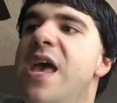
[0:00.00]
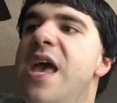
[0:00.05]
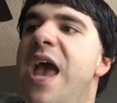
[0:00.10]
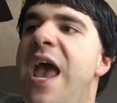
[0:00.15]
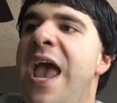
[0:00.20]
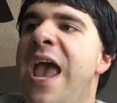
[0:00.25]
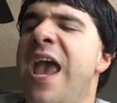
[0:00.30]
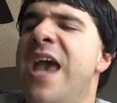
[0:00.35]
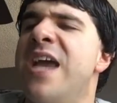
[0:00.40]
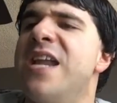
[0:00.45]

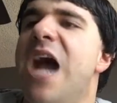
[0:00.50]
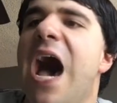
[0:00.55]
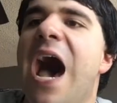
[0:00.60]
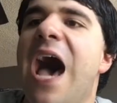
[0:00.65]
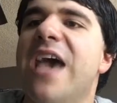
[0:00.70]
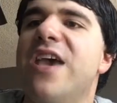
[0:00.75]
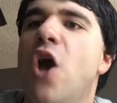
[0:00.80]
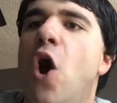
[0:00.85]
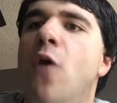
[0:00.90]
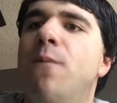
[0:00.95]
And
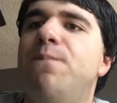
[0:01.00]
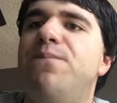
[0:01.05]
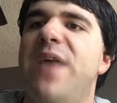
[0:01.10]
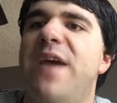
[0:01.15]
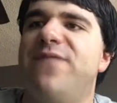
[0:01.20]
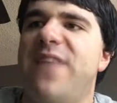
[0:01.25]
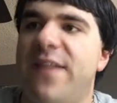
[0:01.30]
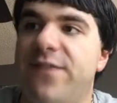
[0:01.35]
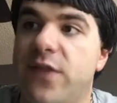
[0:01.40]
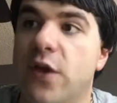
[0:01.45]
I hope
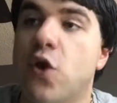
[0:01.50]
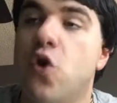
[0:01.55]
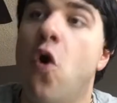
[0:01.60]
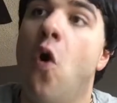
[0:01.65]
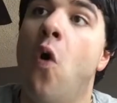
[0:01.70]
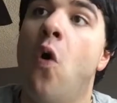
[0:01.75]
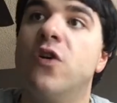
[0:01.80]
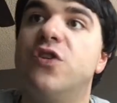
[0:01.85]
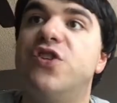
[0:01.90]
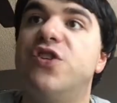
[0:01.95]
that the
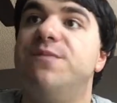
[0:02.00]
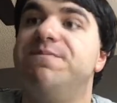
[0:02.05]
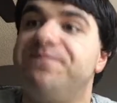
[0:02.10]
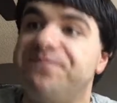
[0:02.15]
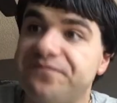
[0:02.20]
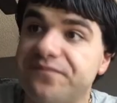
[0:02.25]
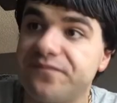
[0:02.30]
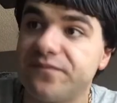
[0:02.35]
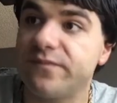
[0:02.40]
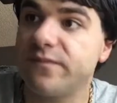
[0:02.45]
courts
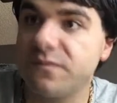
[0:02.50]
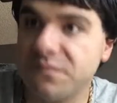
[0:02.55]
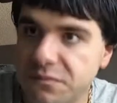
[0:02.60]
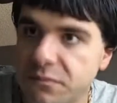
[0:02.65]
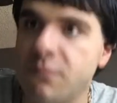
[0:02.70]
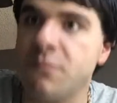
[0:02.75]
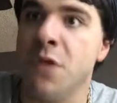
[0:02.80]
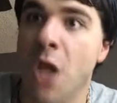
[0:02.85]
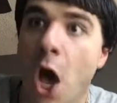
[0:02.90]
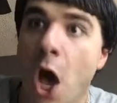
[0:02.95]

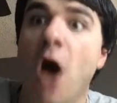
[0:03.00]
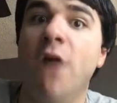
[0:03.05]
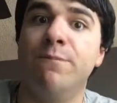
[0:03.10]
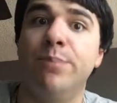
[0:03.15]
of